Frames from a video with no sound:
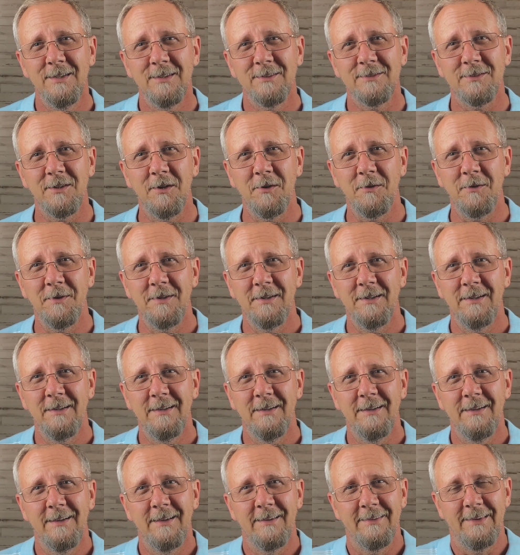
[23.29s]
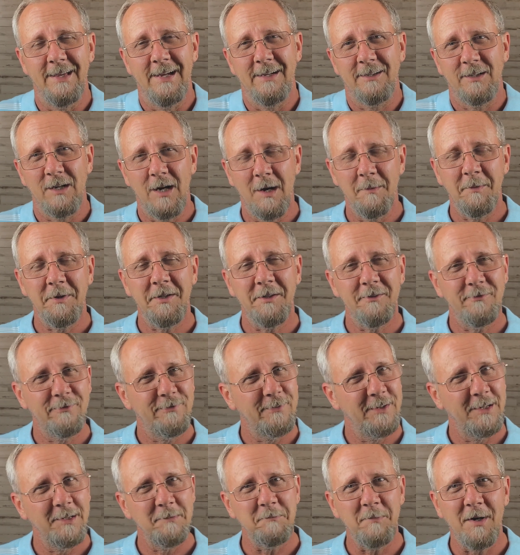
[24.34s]
So, that comment
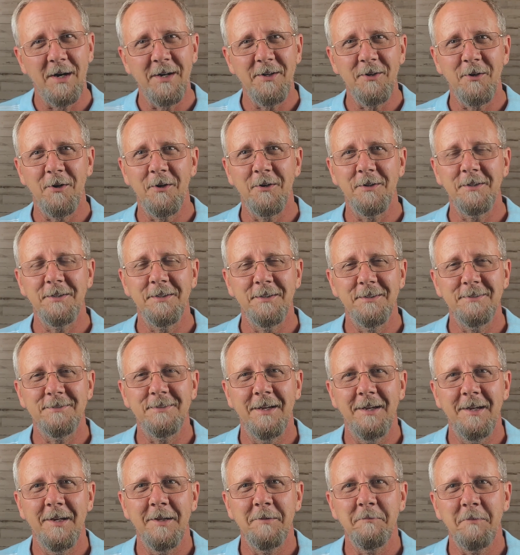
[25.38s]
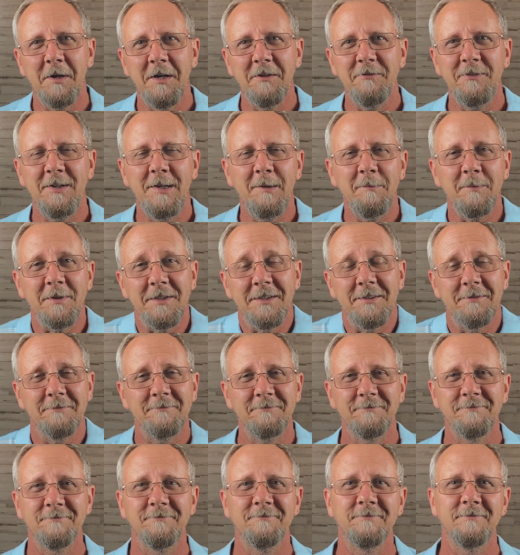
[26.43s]
fed my audience and my family.
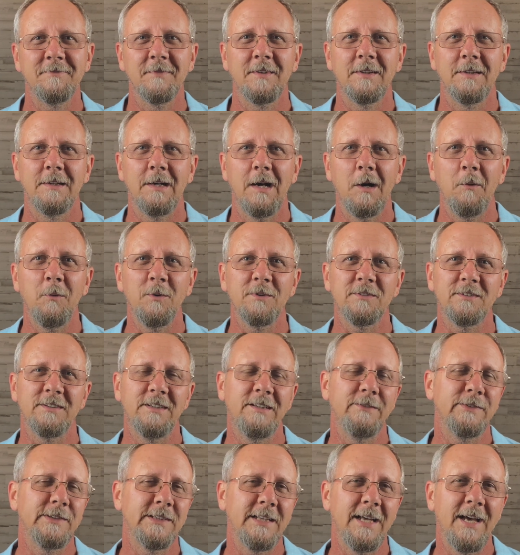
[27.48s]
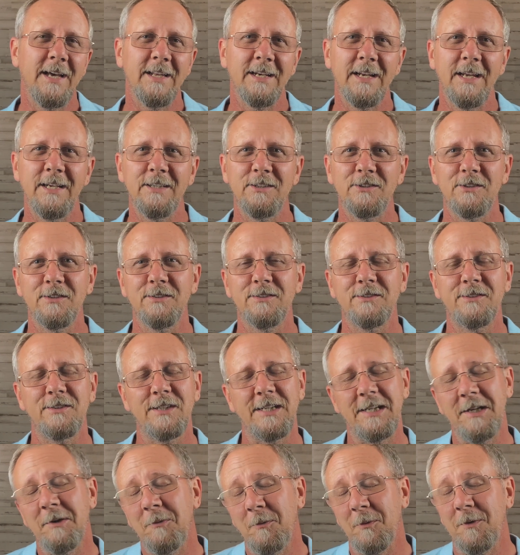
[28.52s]
I wasn't even that anxious to
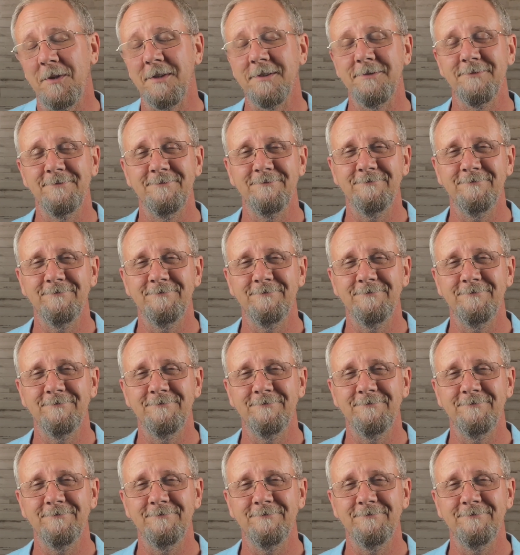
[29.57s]
get one.